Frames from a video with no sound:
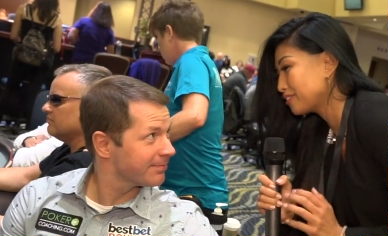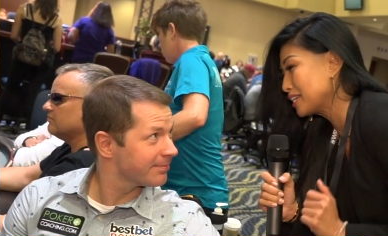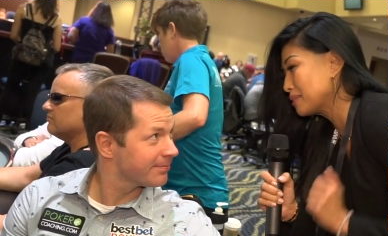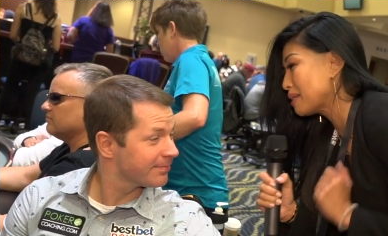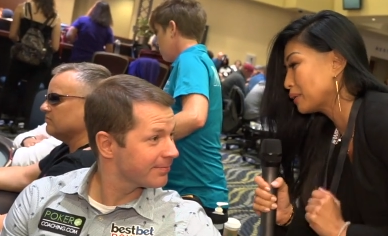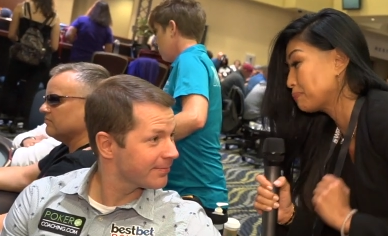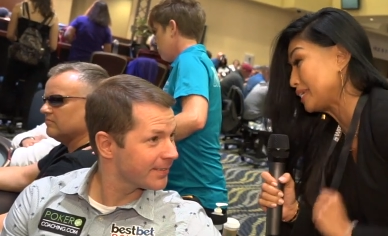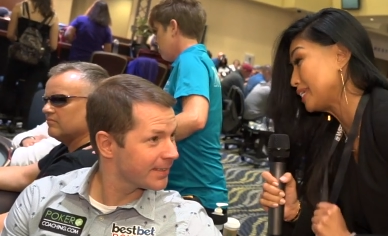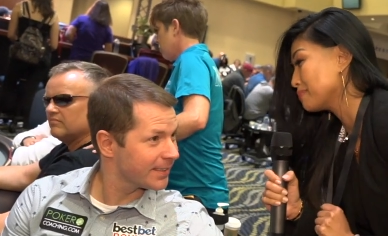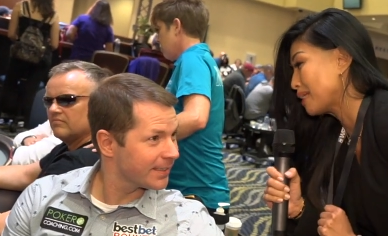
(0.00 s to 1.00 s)
Speaker 1: fun about
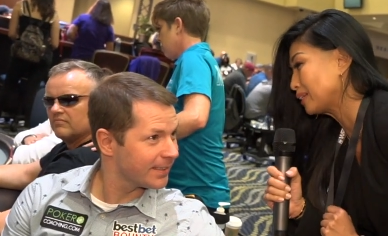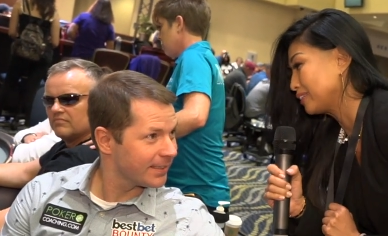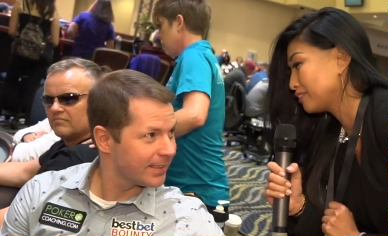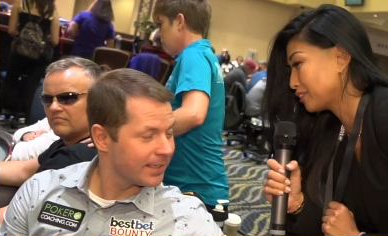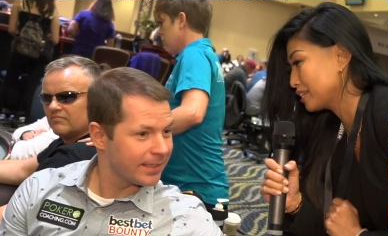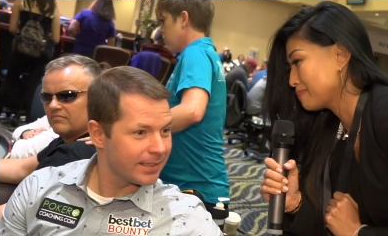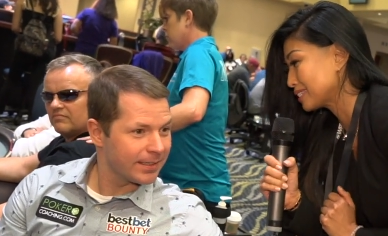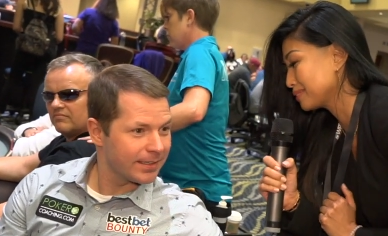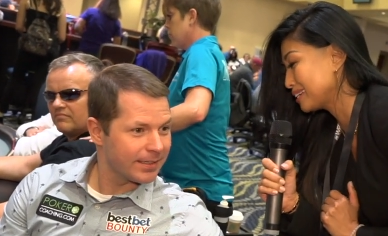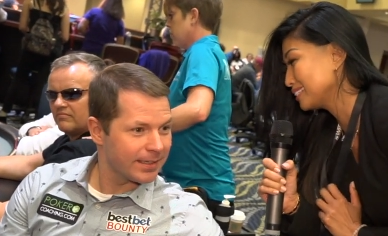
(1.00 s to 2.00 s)
being a bounty for the
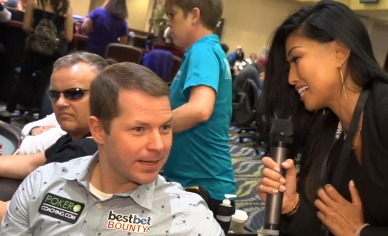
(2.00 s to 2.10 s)
bestbet